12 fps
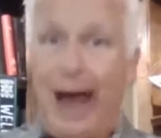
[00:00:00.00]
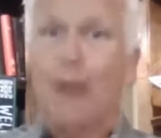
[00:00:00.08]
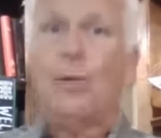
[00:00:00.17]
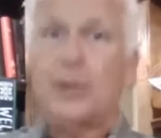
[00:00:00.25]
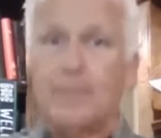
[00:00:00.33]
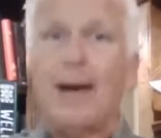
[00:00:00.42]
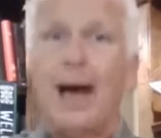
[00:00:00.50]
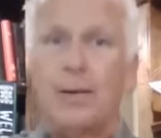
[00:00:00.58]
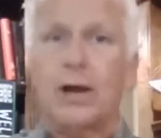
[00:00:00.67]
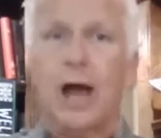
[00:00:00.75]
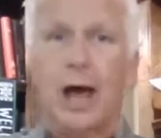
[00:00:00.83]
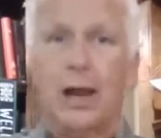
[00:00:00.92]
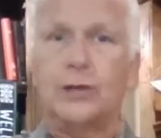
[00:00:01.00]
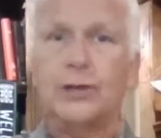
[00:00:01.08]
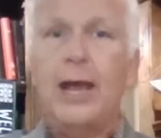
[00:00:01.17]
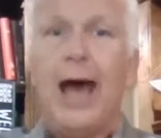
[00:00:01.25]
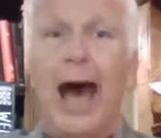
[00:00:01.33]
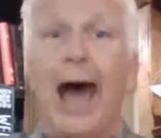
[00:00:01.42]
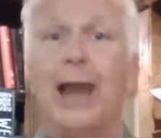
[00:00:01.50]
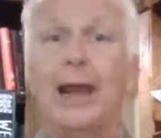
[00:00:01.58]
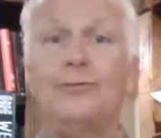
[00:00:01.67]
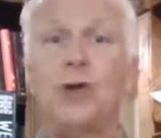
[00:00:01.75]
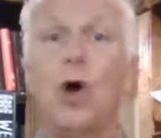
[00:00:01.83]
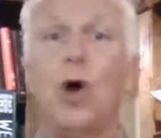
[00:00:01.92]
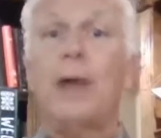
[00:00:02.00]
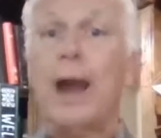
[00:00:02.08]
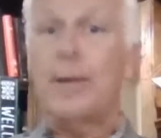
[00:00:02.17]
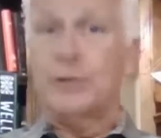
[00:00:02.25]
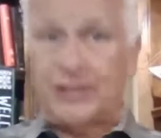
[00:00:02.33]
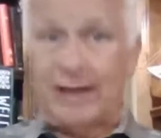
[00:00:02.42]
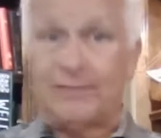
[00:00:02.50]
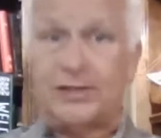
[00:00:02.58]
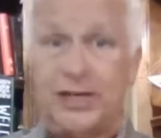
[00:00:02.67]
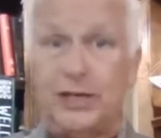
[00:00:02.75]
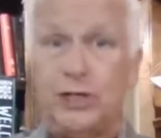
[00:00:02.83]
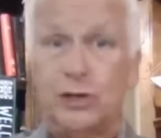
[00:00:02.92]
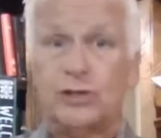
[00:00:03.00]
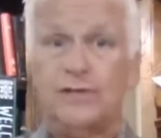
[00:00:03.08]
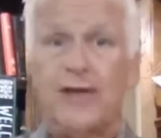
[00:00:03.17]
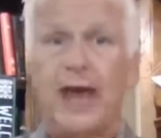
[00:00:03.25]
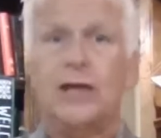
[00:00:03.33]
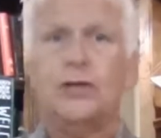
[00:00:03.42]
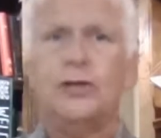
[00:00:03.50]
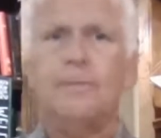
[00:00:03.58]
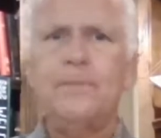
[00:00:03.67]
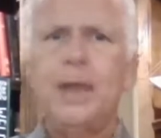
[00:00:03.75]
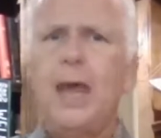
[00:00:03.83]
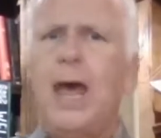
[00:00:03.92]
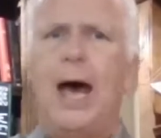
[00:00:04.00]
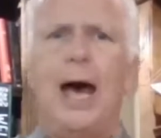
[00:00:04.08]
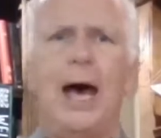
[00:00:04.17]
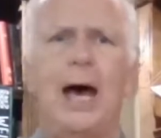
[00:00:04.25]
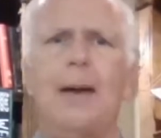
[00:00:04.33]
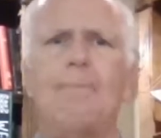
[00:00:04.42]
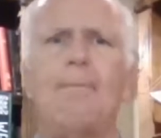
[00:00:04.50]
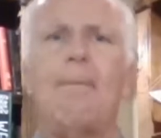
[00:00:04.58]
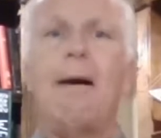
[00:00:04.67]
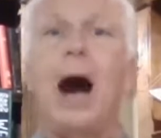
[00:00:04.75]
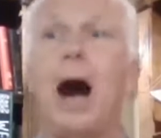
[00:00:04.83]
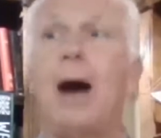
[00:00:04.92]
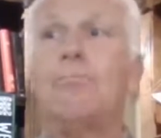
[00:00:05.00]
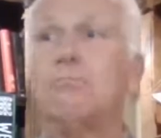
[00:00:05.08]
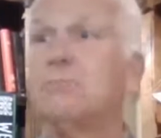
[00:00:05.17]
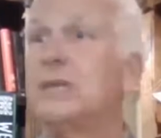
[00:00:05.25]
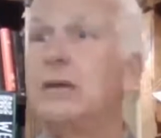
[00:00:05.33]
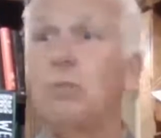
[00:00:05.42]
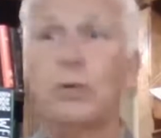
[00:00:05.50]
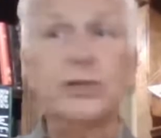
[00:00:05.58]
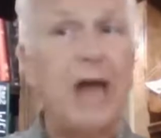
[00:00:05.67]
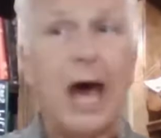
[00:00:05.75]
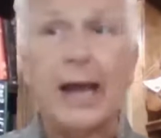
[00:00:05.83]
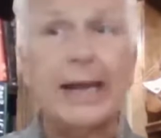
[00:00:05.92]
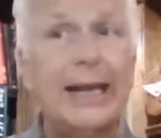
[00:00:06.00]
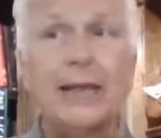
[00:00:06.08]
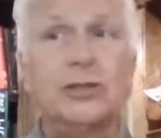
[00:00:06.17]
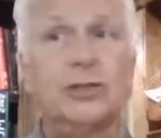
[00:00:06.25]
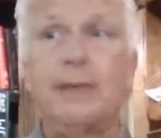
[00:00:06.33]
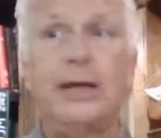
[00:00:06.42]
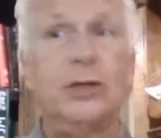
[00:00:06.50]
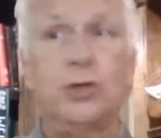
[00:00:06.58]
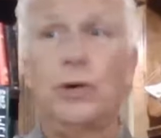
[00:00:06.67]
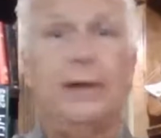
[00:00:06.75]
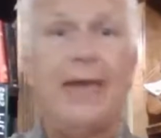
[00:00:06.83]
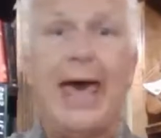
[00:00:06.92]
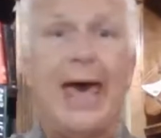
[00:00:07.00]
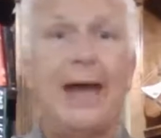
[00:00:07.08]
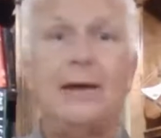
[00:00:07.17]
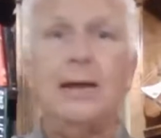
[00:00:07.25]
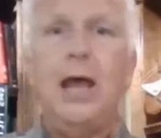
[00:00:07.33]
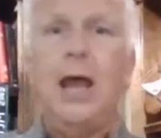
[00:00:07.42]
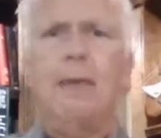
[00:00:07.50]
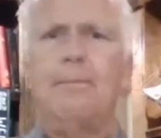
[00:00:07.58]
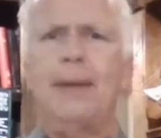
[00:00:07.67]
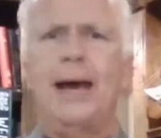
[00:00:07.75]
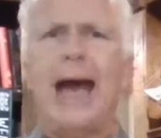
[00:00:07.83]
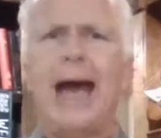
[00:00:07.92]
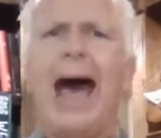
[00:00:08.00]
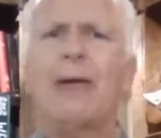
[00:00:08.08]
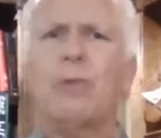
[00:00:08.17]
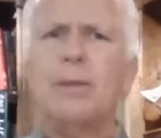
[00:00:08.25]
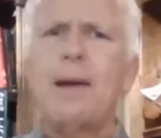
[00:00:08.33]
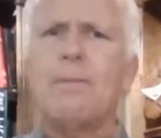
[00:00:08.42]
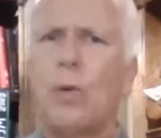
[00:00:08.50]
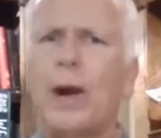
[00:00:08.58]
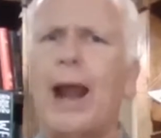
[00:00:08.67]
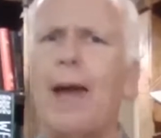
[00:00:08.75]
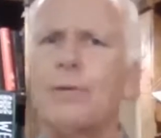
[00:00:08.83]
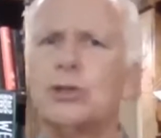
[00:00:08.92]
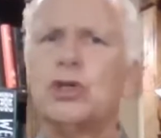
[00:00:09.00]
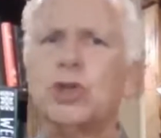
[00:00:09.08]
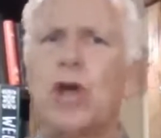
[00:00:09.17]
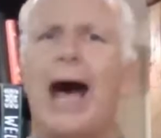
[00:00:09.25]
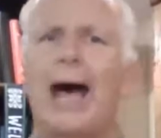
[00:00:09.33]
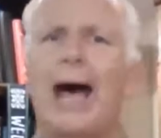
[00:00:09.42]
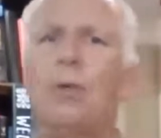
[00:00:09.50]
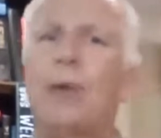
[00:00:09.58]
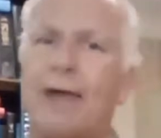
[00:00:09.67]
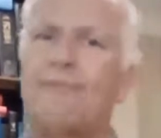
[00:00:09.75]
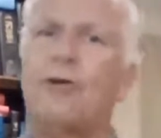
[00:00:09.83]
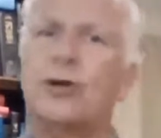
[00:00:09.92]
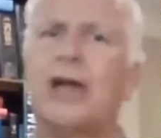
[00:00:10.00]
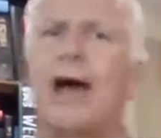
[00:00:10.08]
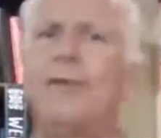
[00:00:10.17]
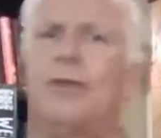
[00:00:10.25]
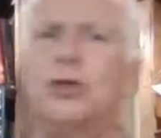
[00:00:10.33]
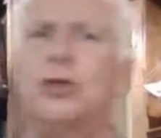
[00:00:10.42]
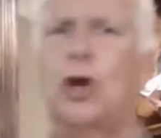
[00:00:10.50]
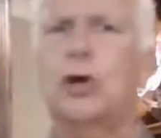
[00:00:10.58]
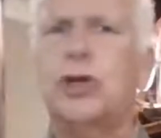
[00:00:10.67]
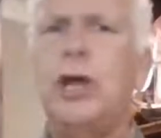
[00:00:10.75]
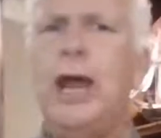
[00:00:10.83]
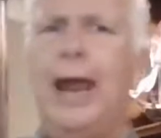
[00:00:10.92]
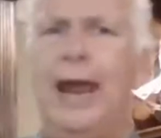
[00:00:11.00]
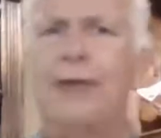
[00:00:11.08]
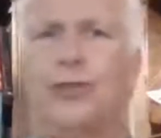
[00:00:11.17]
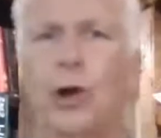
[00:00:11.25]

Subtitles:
I went to Bible college. I left home when I was 17 years of age. Mom was not against me doing that. But I remember when I was a child, when I first got in the church at